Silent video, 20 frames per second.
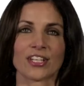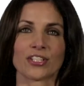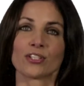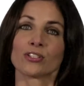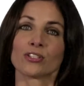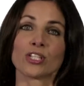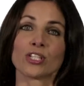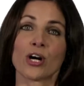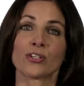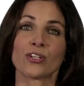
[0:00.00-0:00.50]

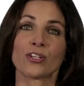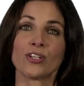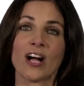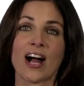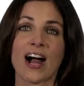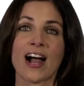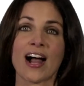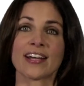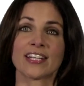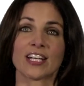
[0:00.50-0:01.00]
Your
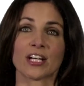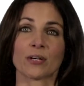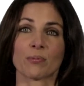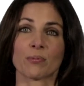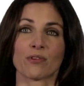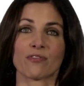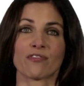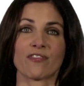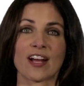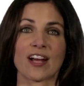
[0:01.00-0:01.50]
local eye care
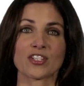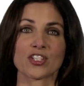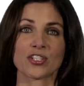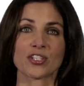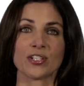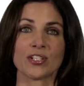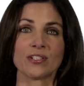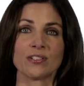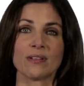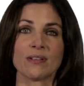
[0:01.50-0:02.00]

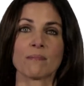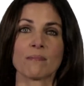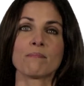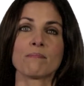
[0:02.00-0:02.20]
professional